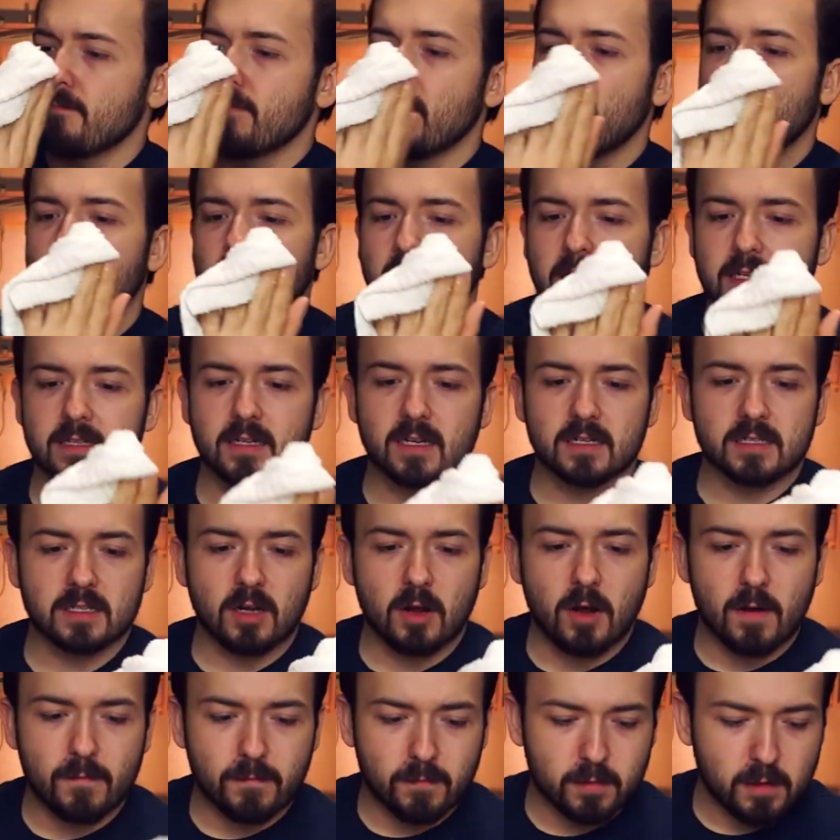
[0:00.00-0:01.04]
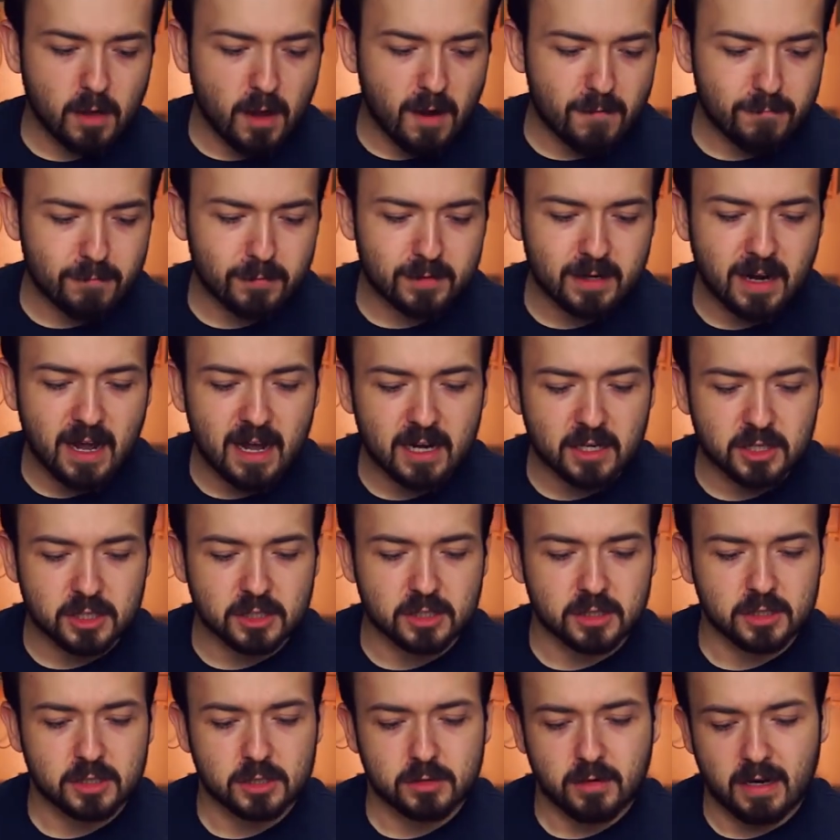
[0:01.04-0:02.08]
but it doesn't offer a lot of
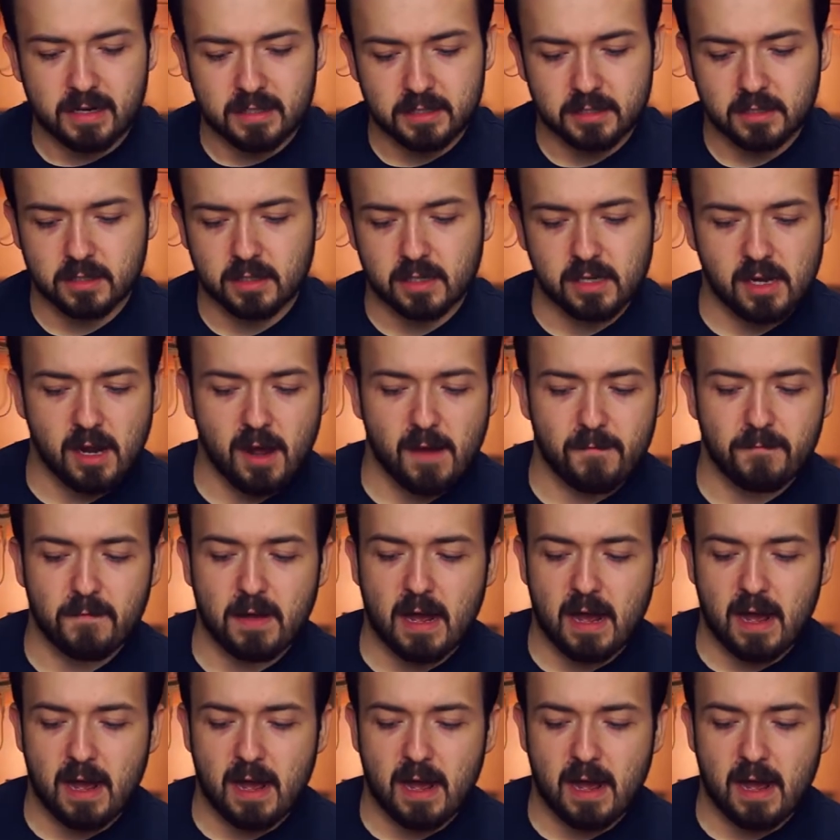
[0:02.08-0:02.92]
protection, strangely enough.